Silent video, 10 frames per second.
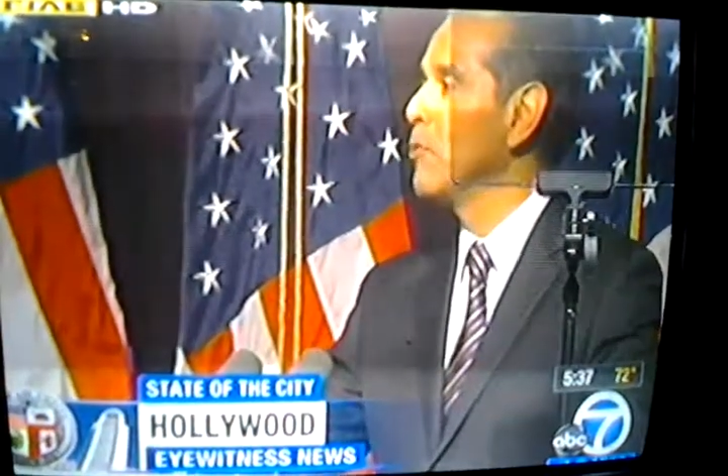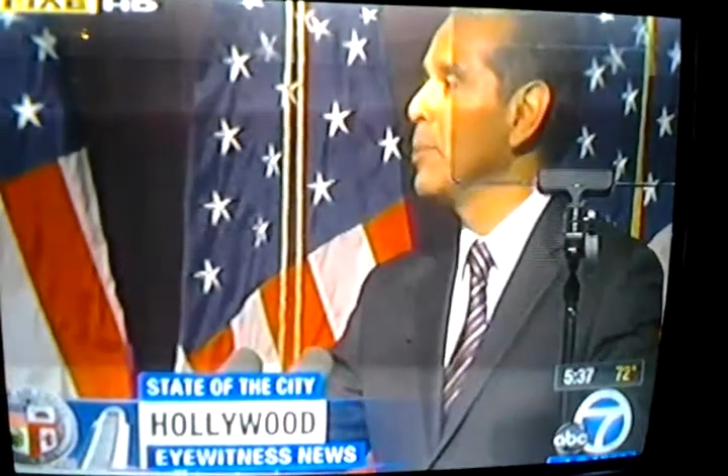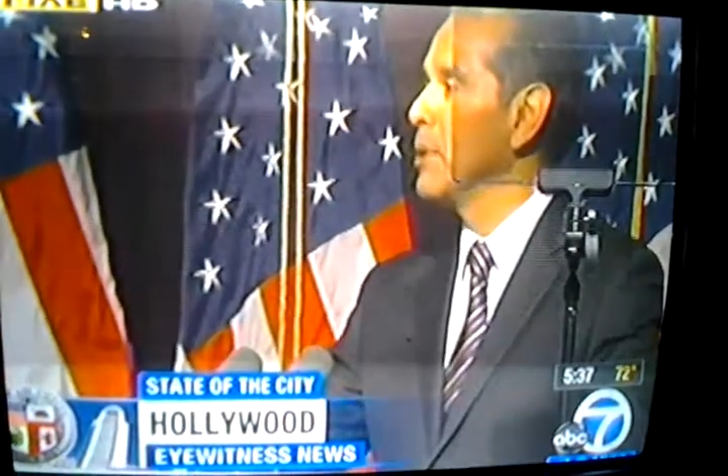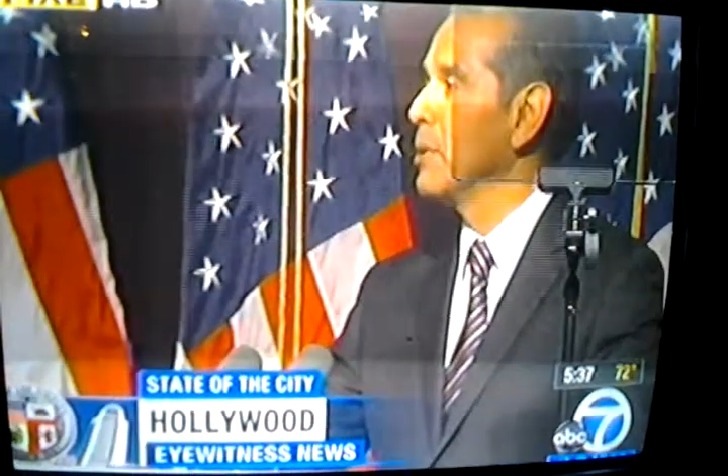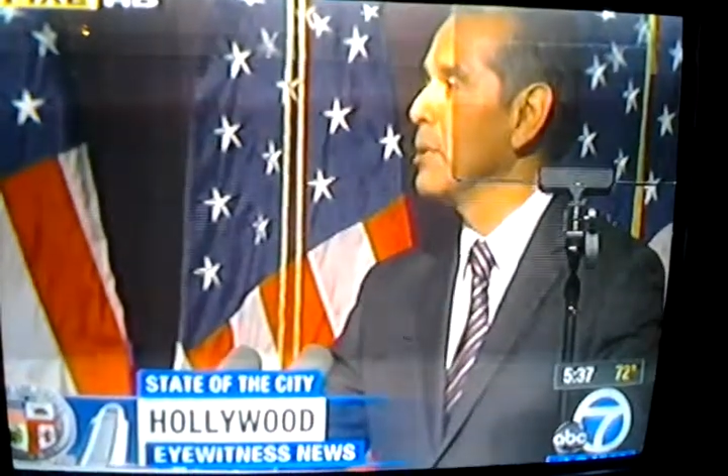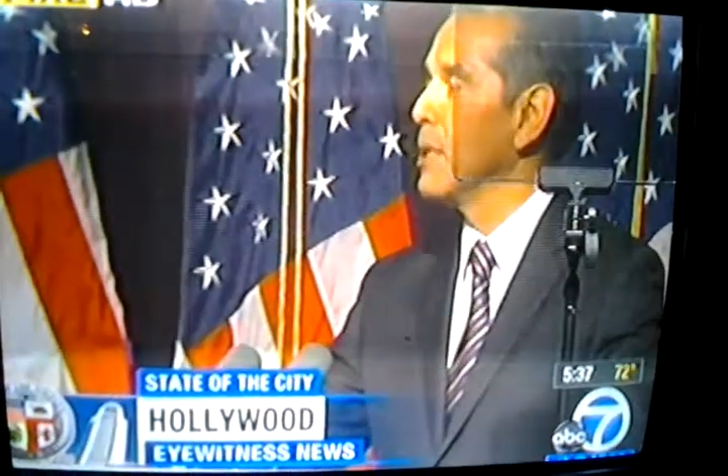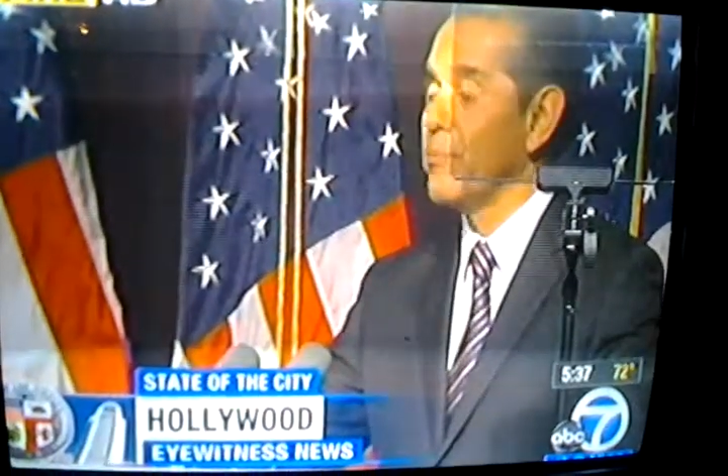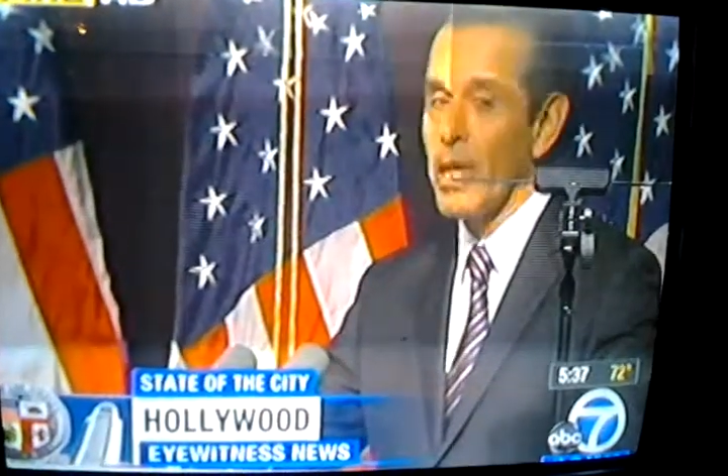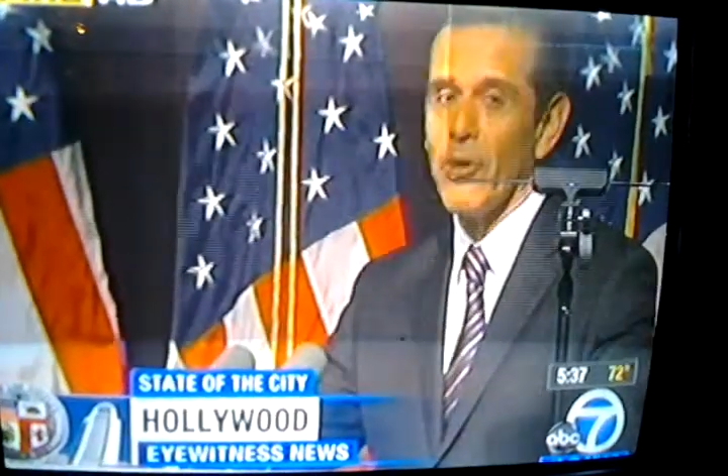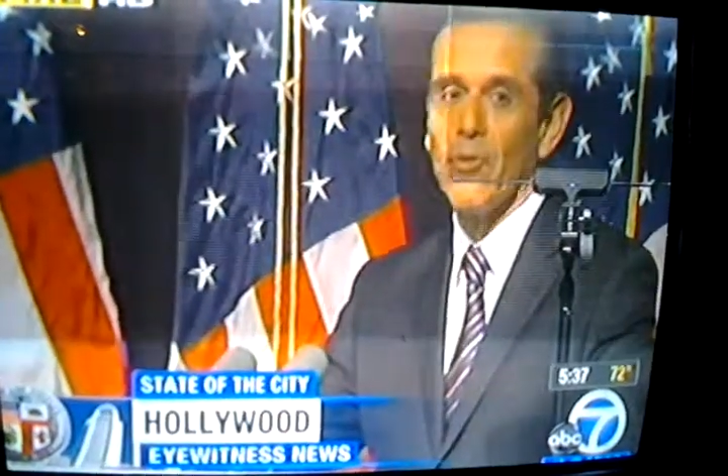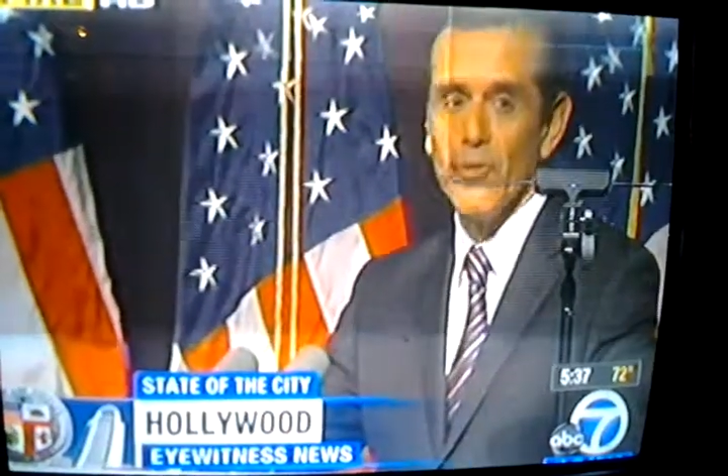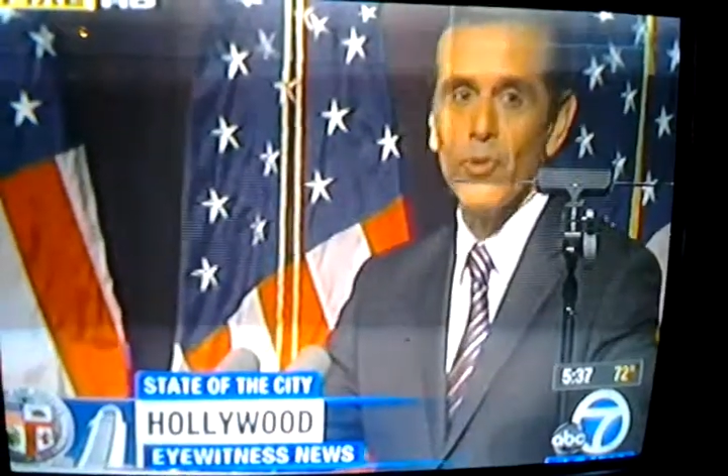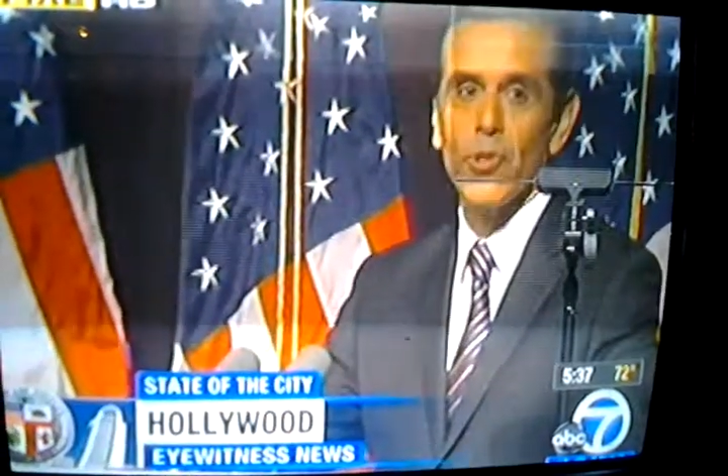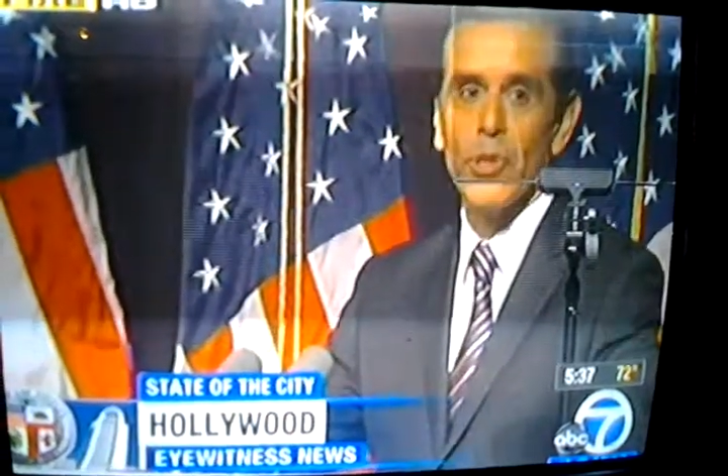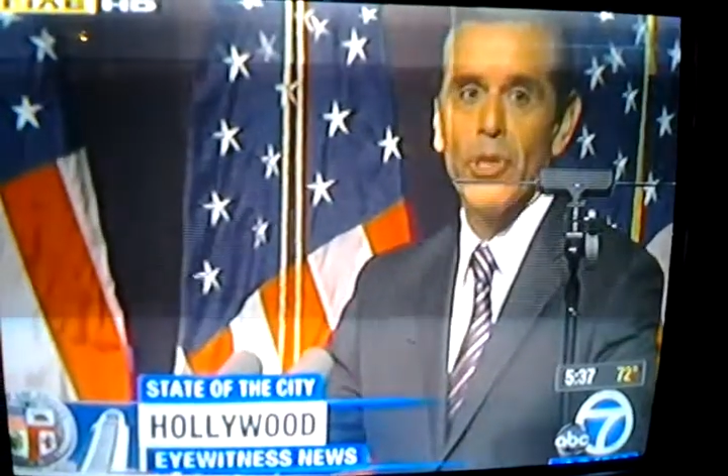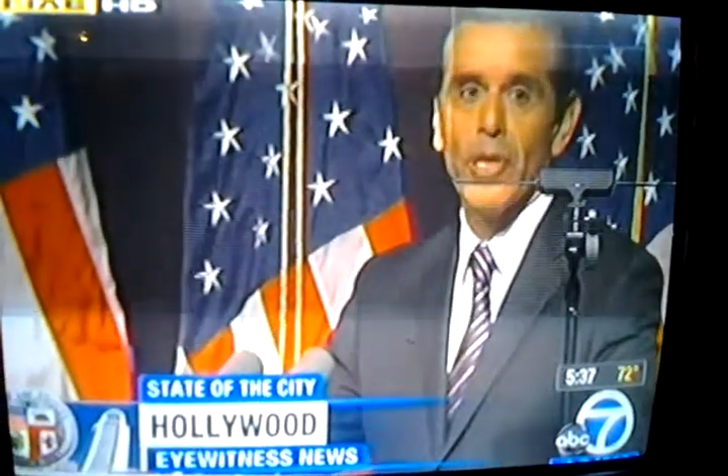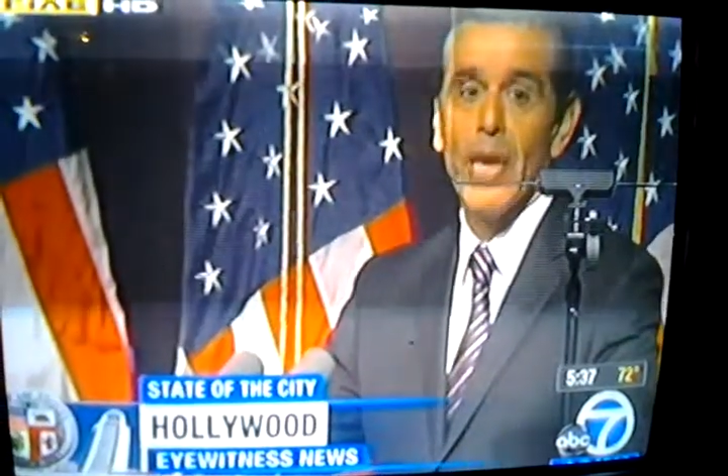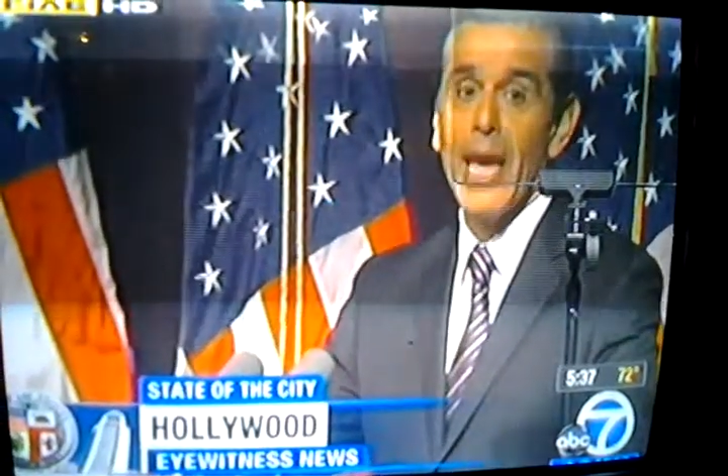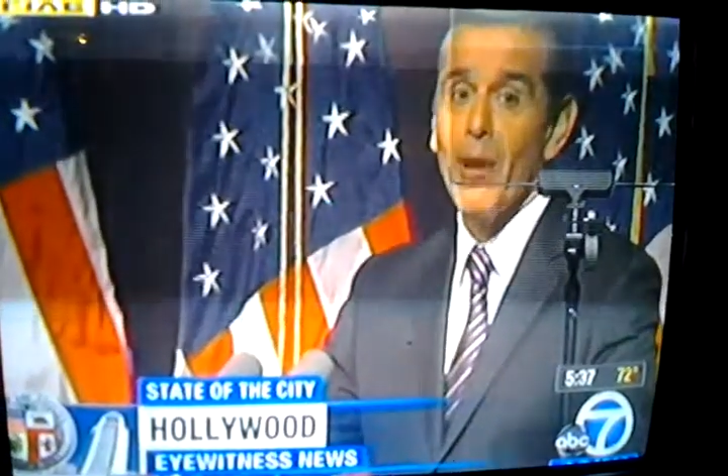we will build a better future,